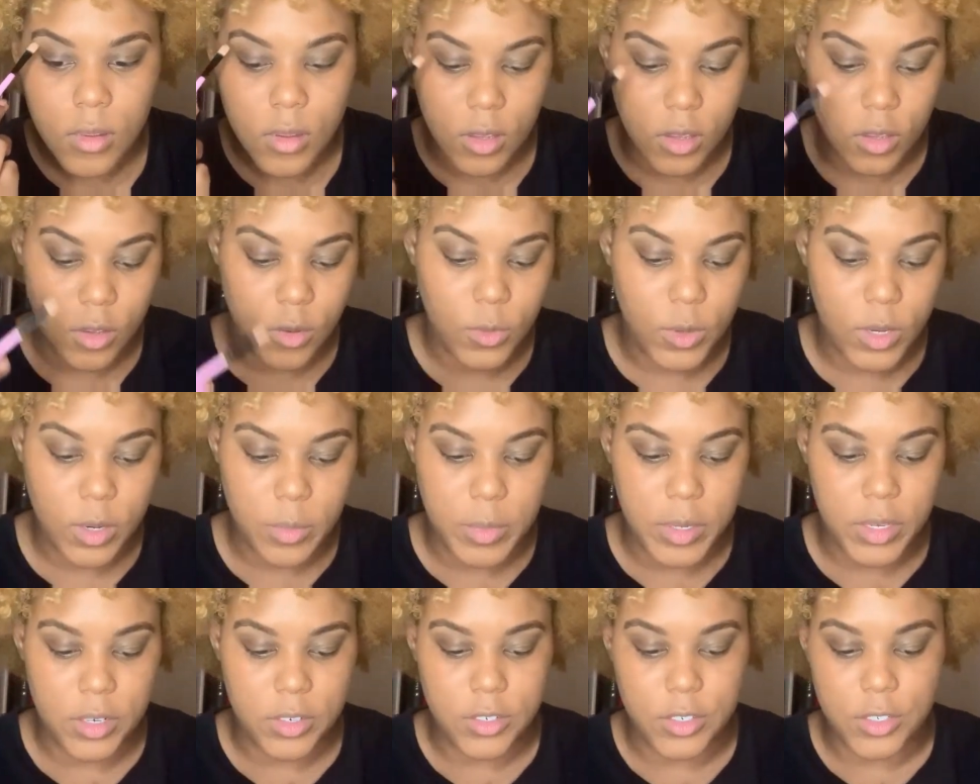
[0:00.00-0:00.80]
You want to
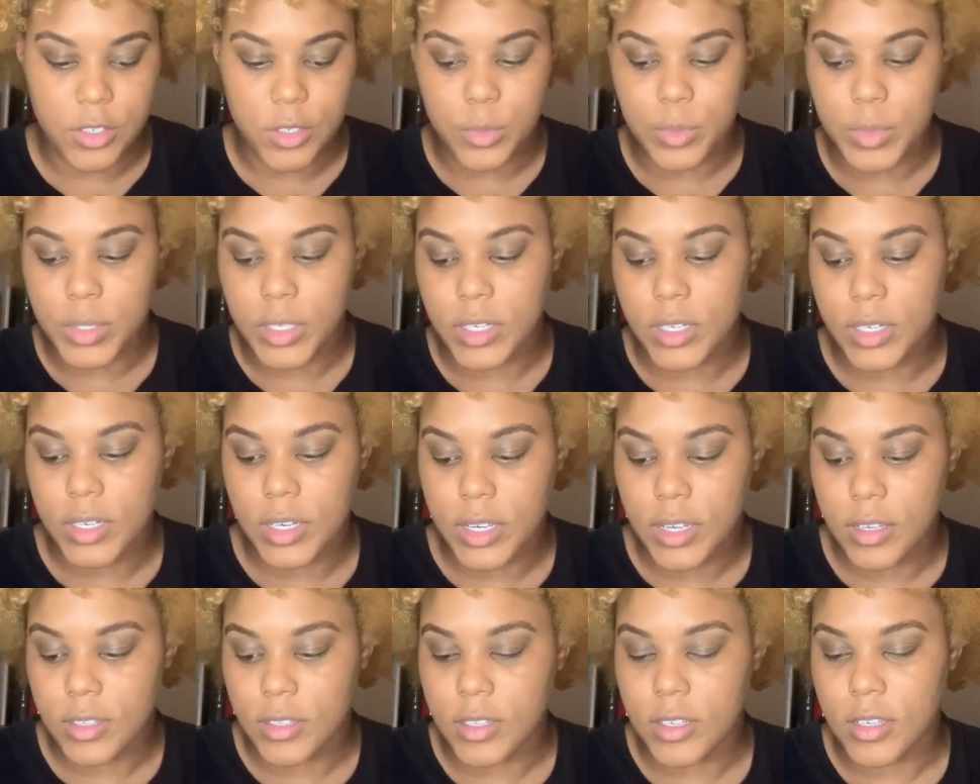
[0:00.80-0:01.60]
make sure you blend
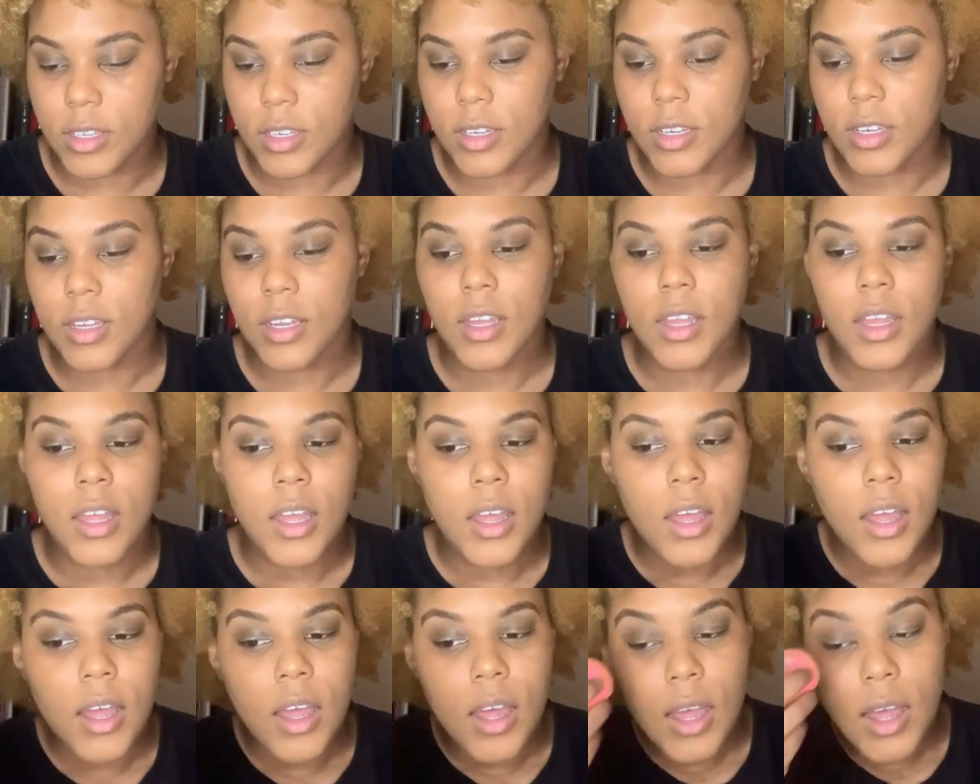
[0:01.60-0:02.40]
out that
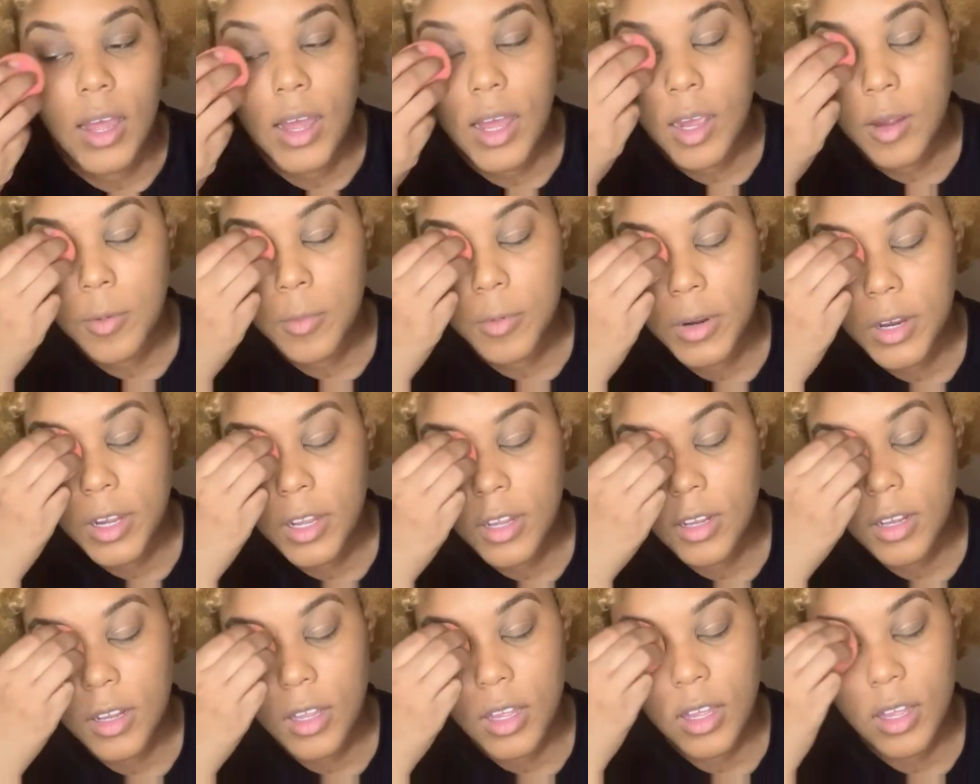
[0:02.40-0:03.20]
eyebrow
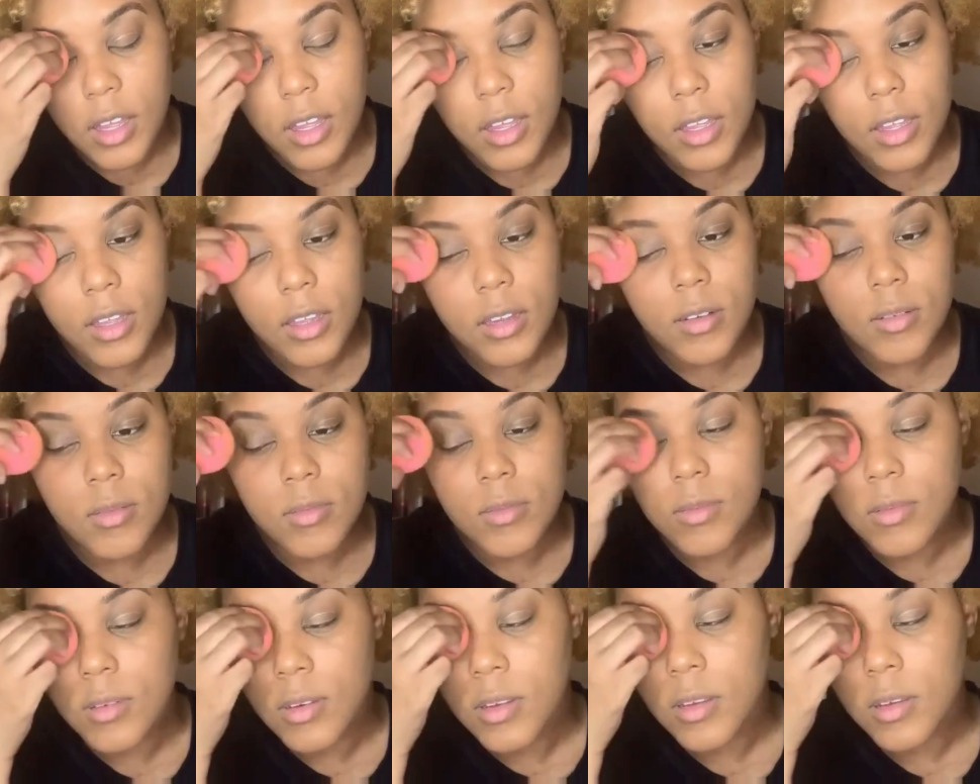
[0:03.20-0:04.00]
line
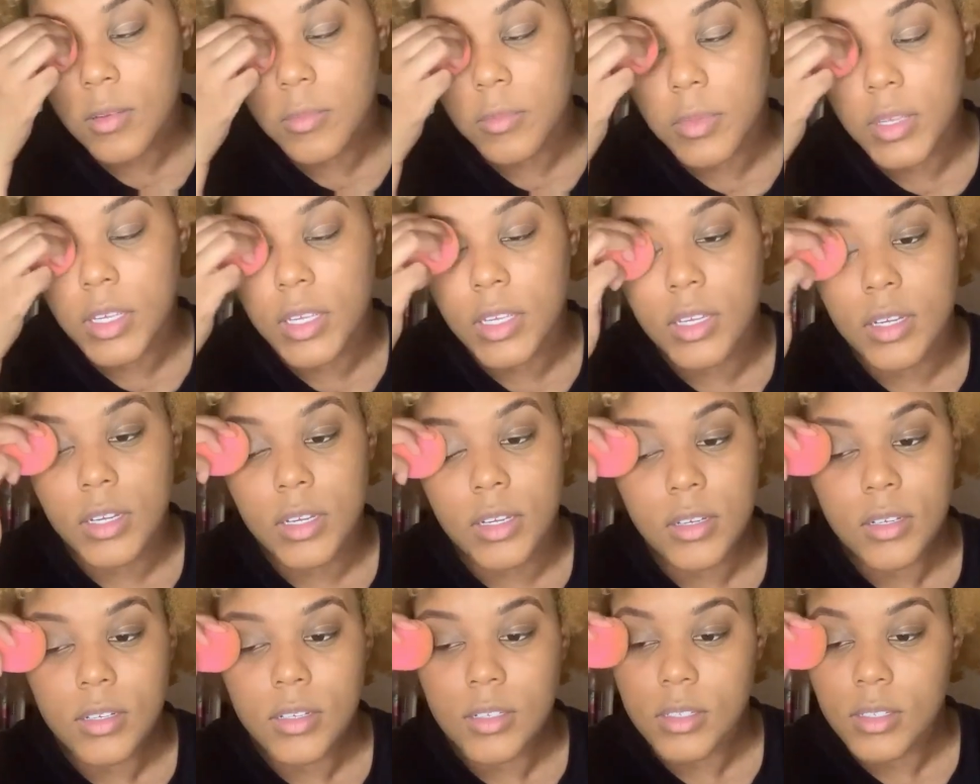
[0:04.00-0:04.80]

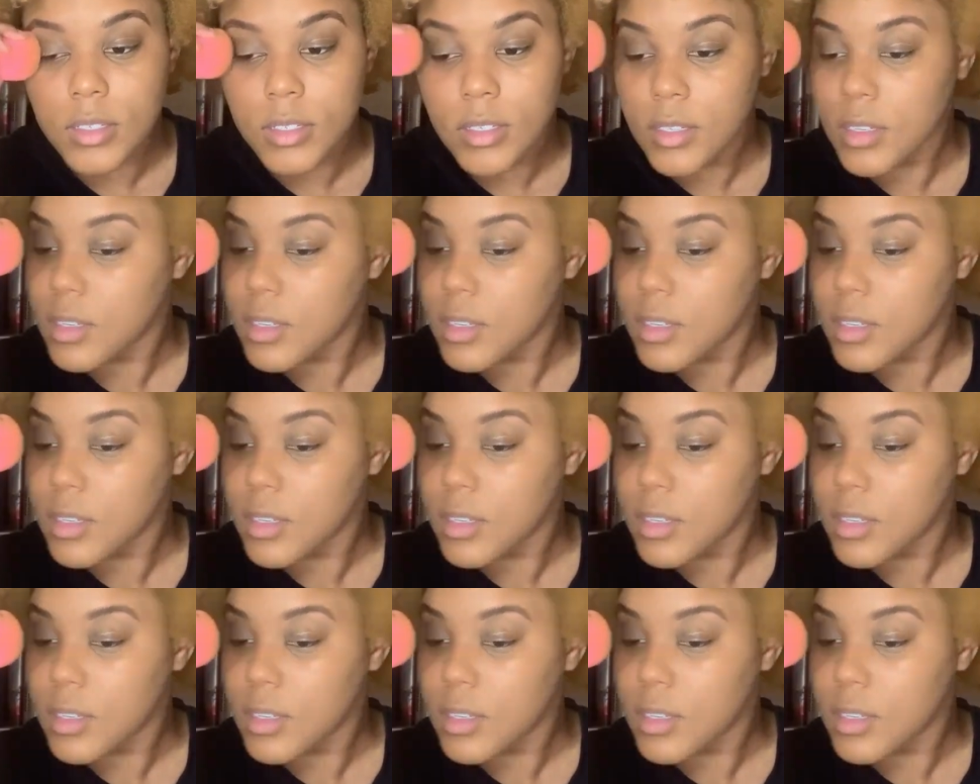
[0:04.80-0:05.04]
because